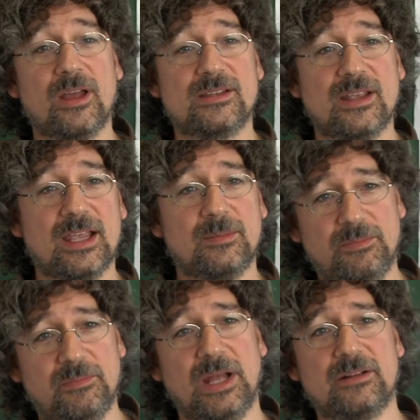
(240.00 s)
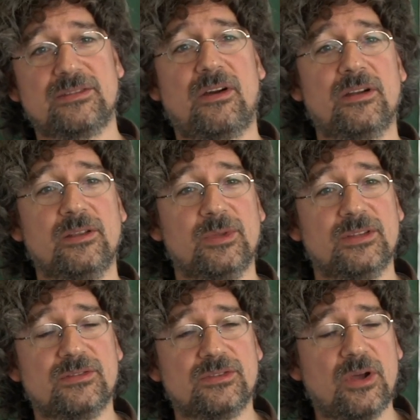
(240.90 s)
I take Bell's
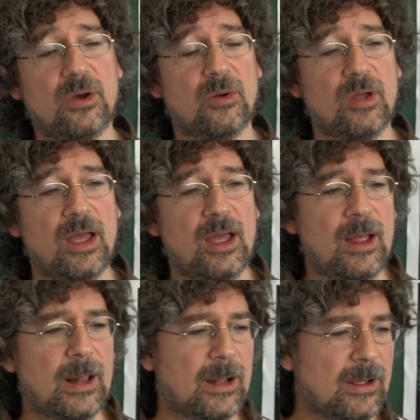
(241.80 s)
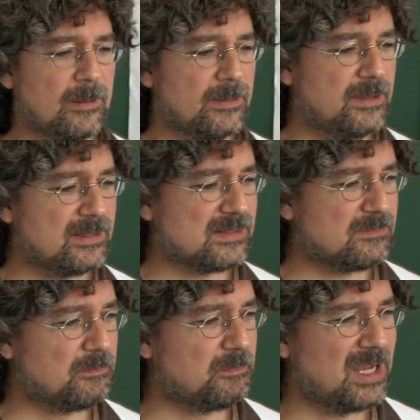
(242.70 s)
argument to show. This
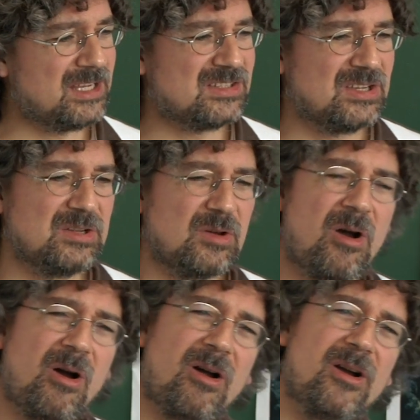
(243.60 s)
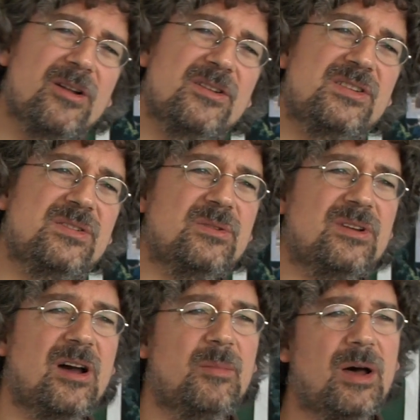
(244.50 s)
makes it hard to
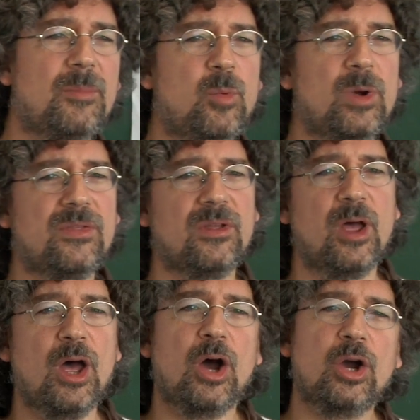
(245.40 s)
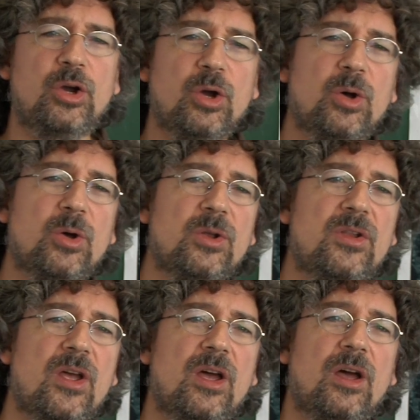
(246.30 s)
come up with a
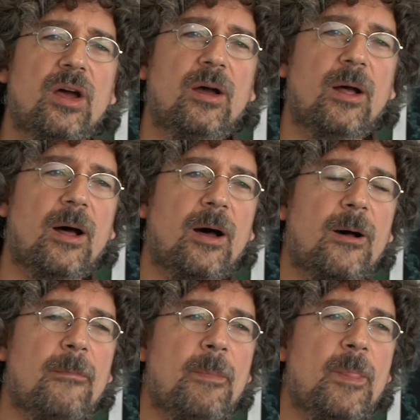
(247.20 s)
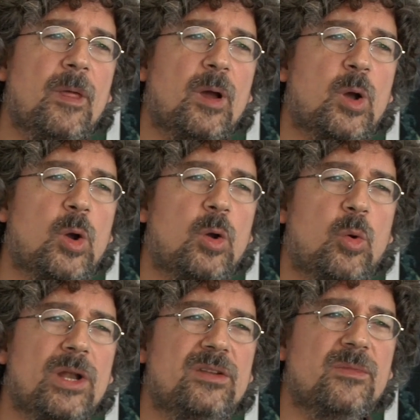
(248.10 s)
good
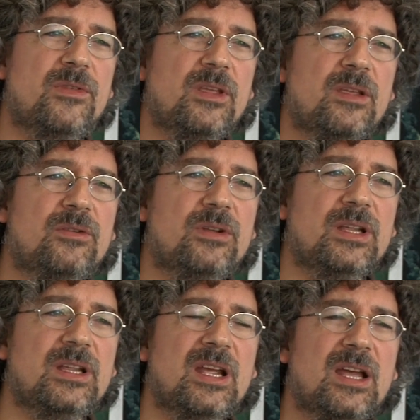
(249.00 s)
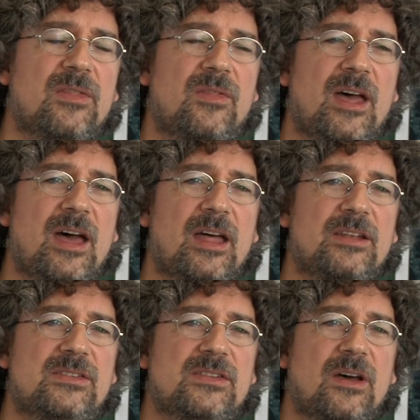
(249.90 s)
quantum theory
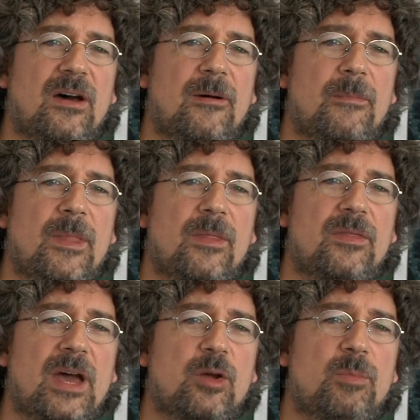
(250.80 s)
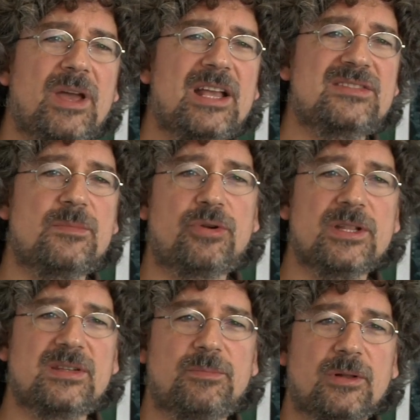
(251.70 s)
that obeys the
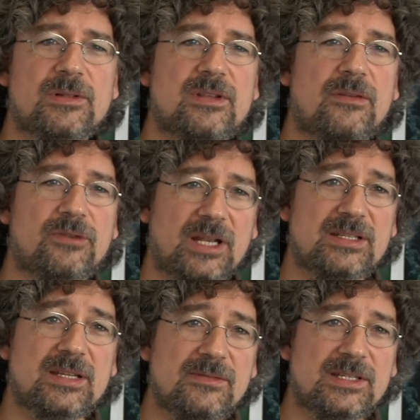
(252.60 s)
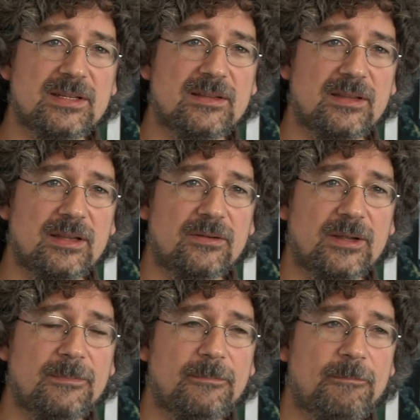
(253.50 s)
principles of relativity theory.